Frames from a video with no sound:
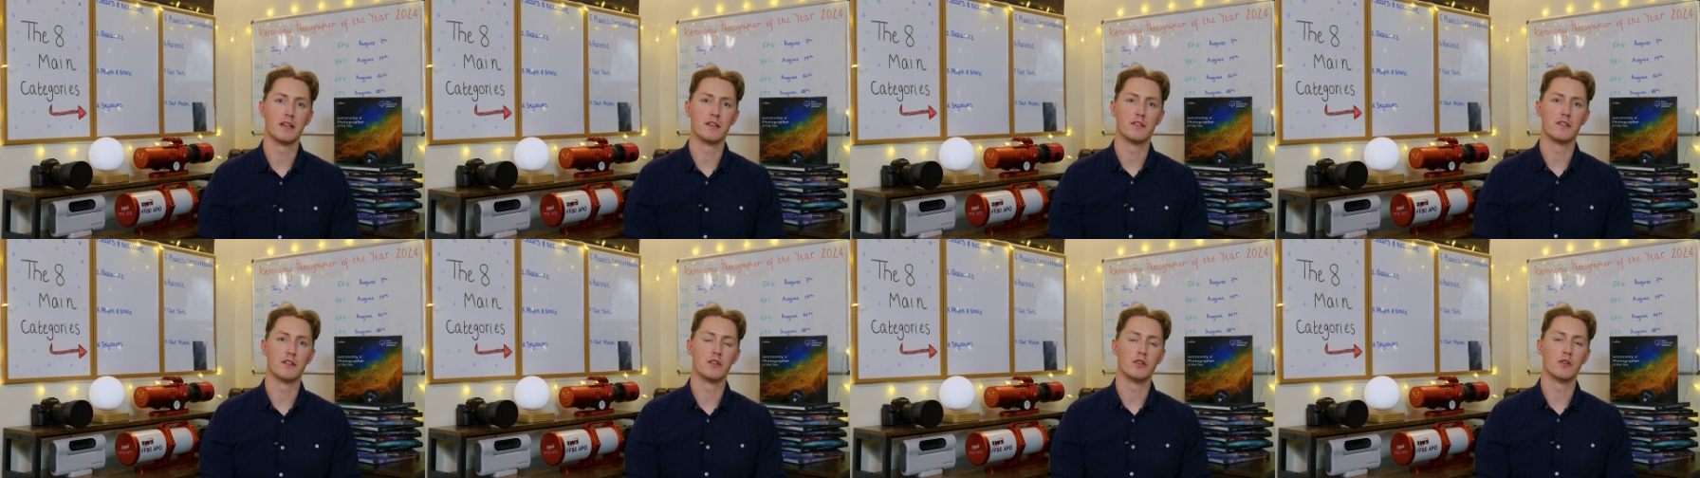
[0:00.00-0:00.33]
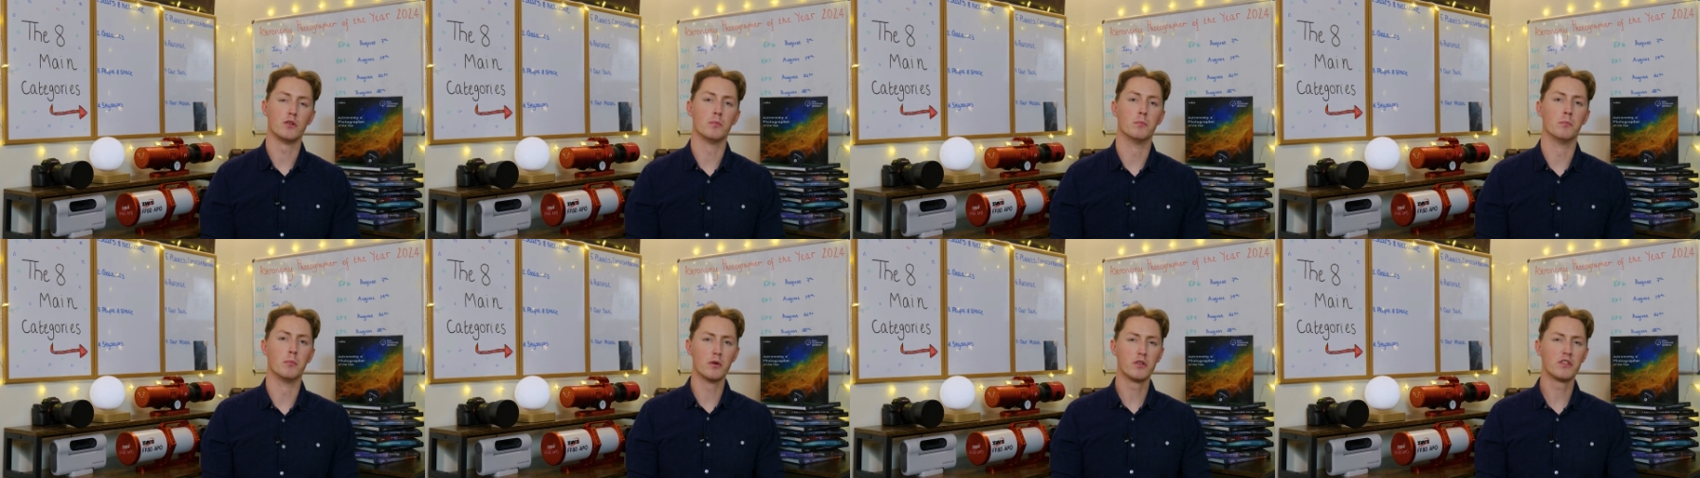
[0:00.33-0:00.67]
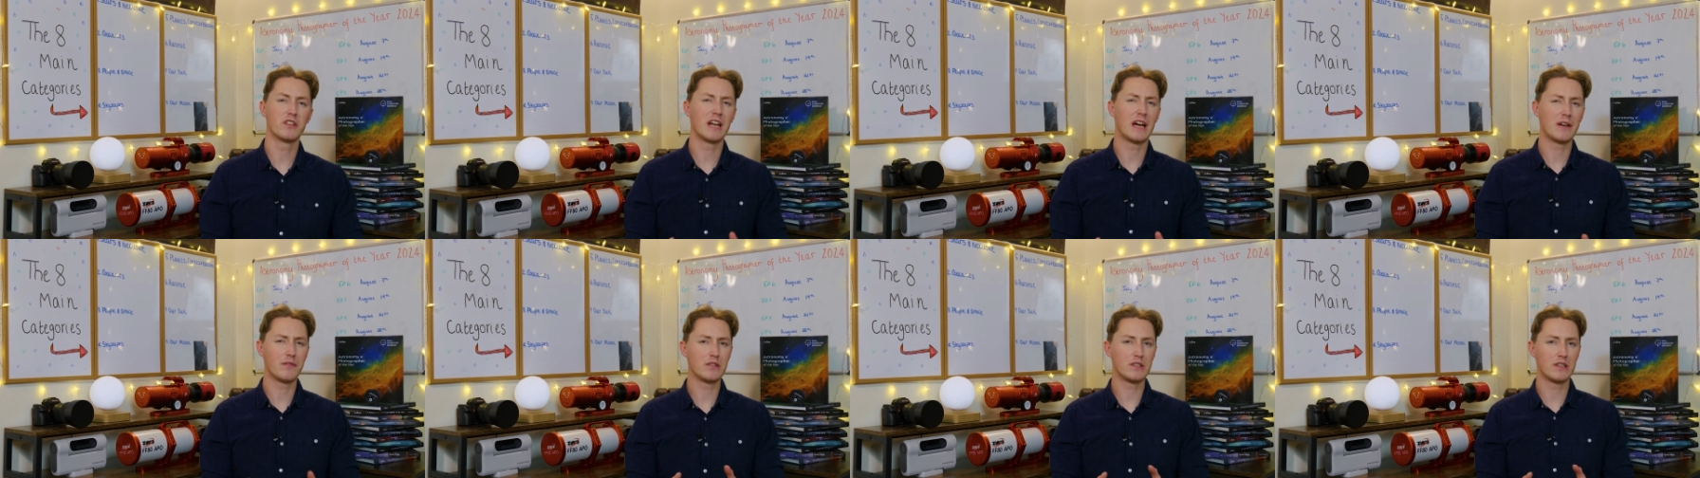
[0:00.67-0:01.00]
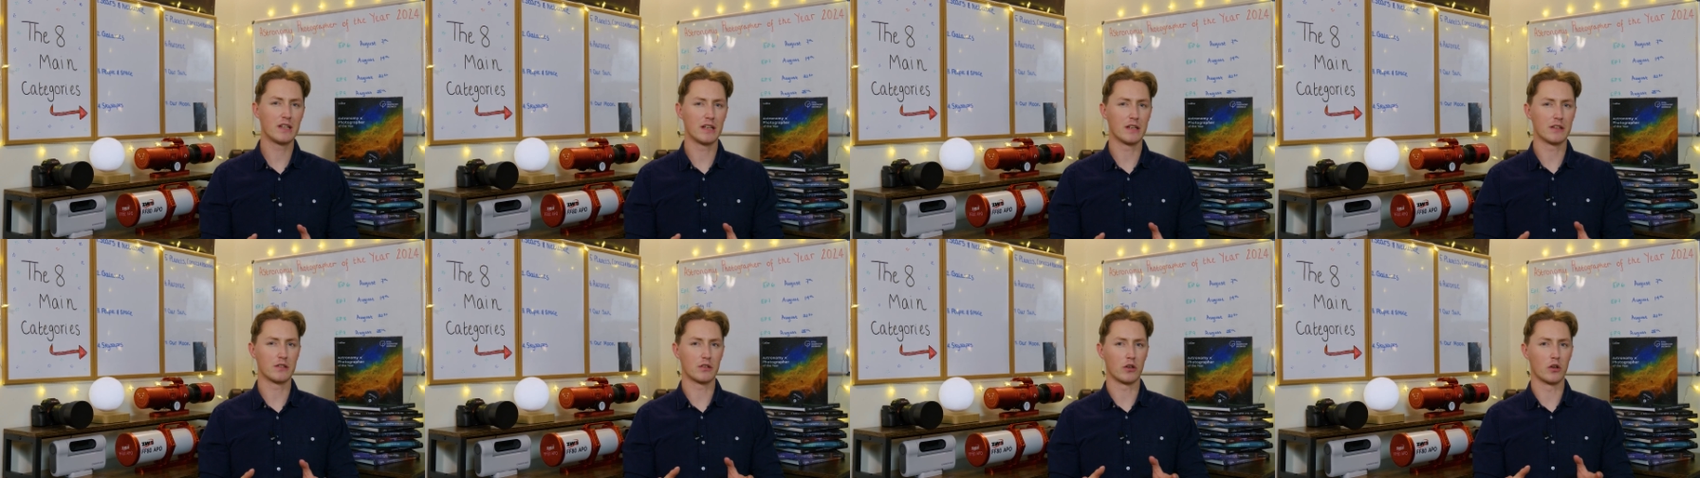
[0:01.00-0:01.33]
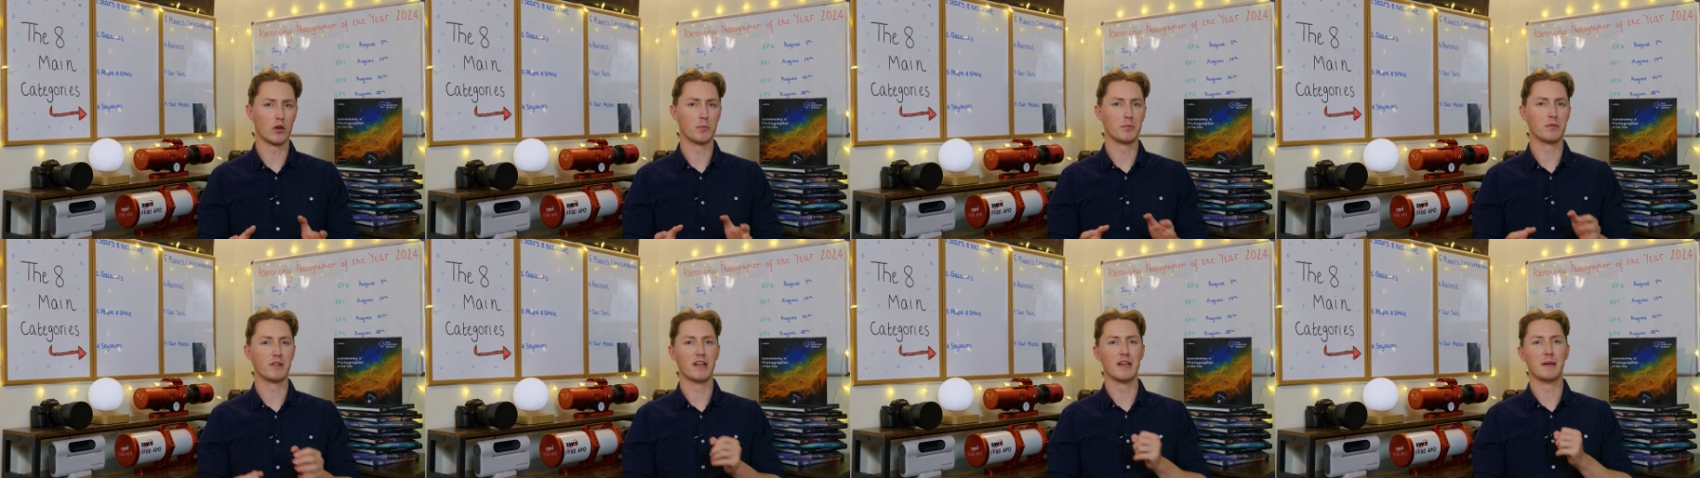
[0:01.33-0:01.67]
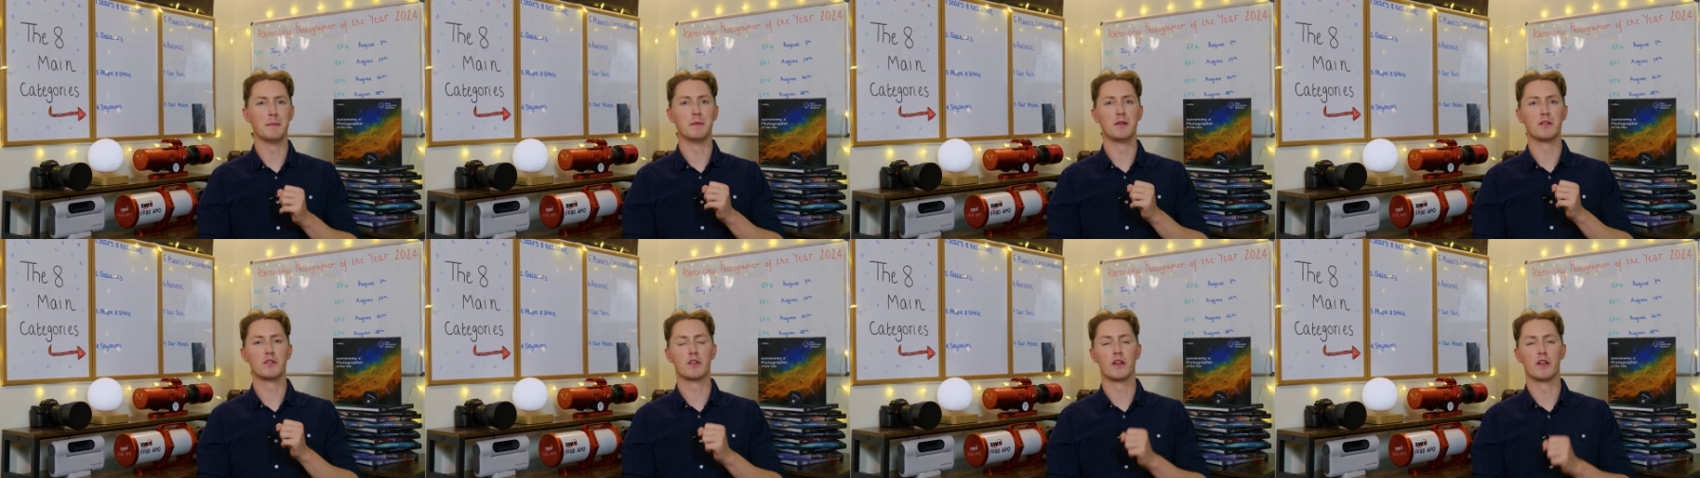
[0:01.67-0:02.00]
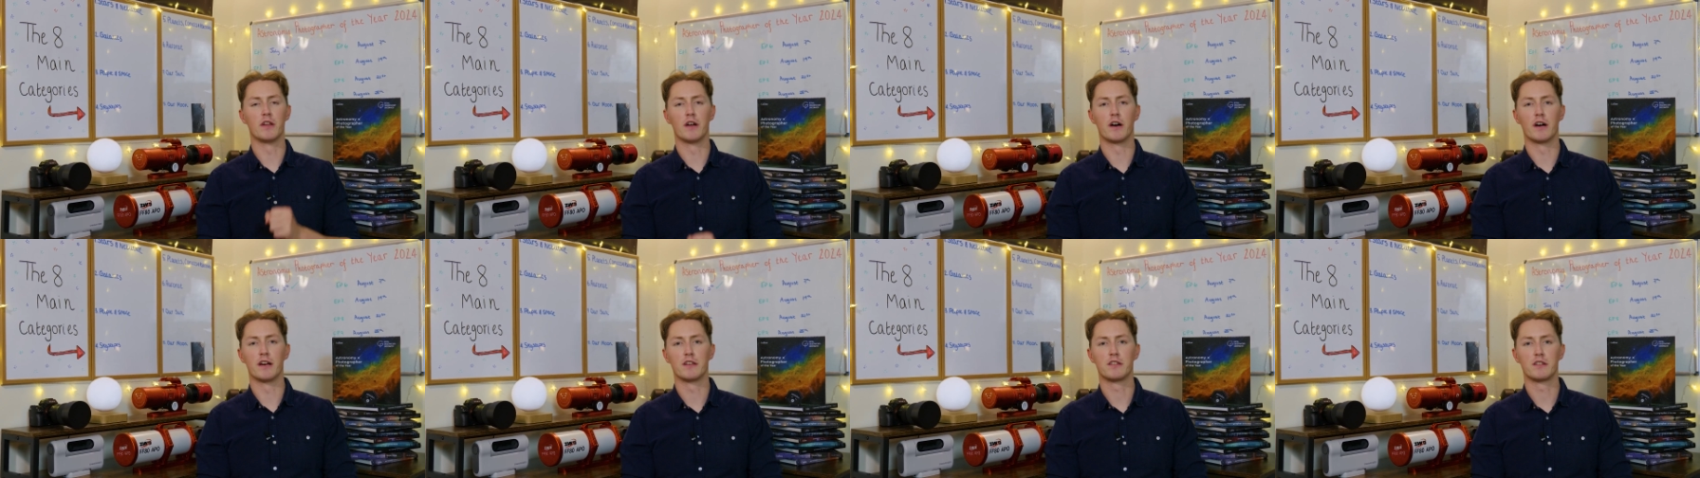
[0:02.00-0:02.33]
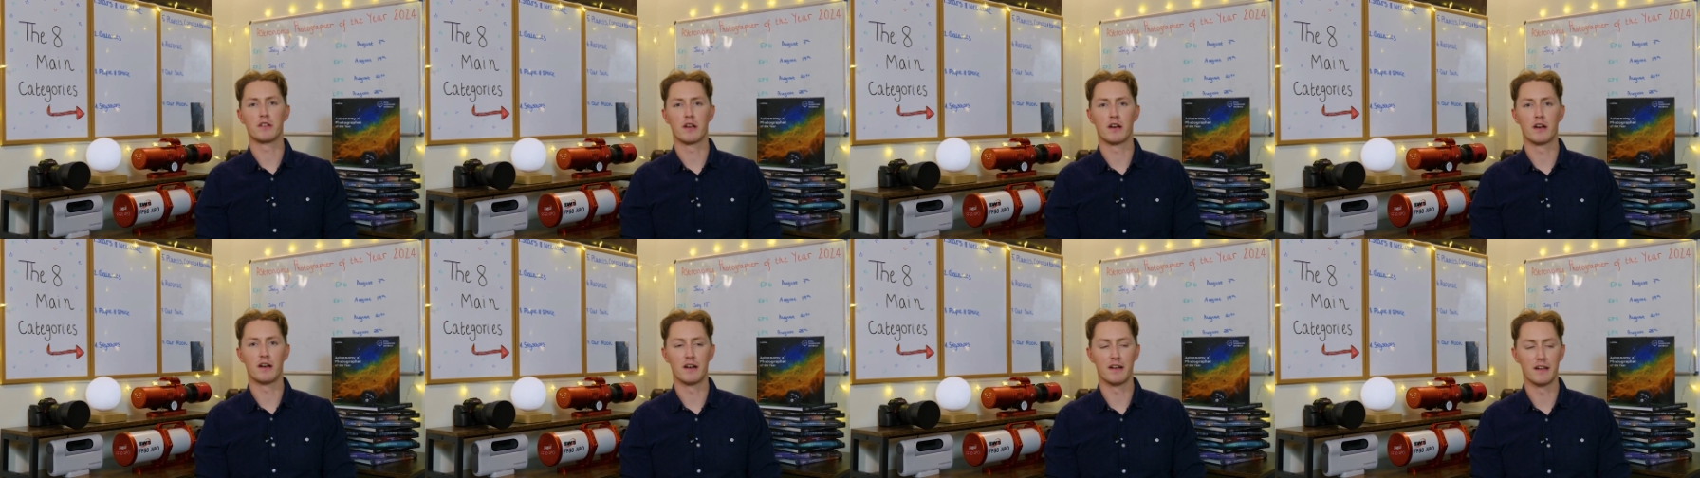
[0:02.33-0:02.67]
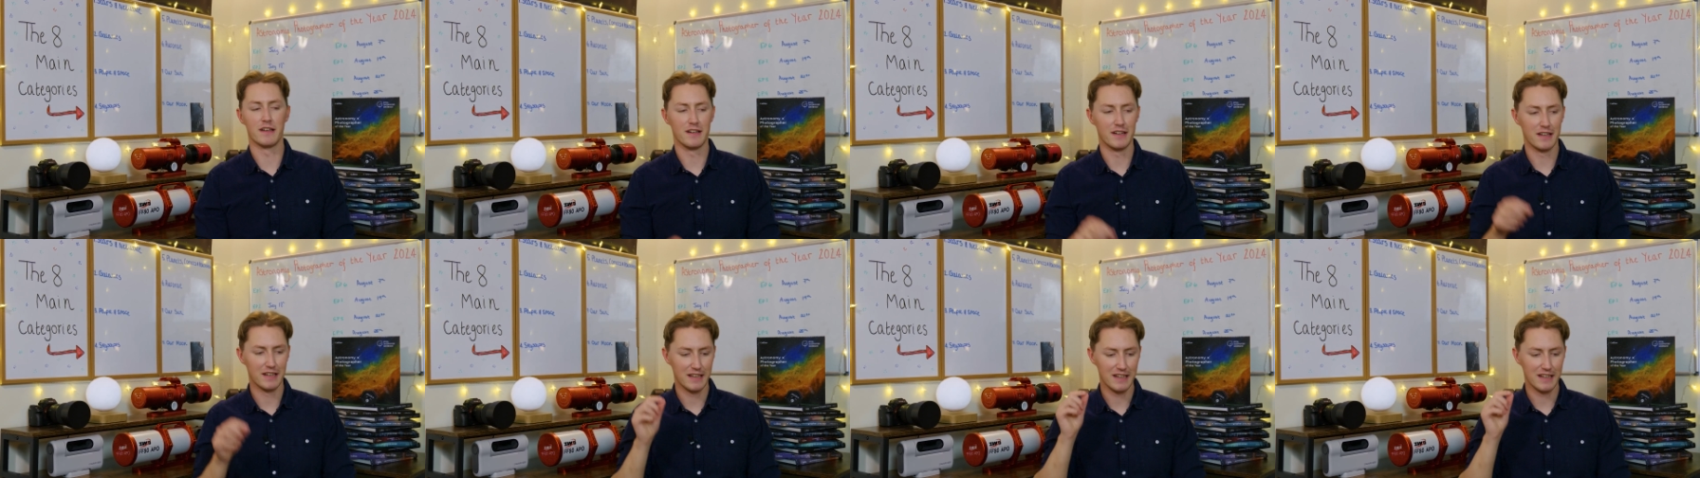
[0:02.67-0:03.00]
is that you must have a telescope to image the night sky.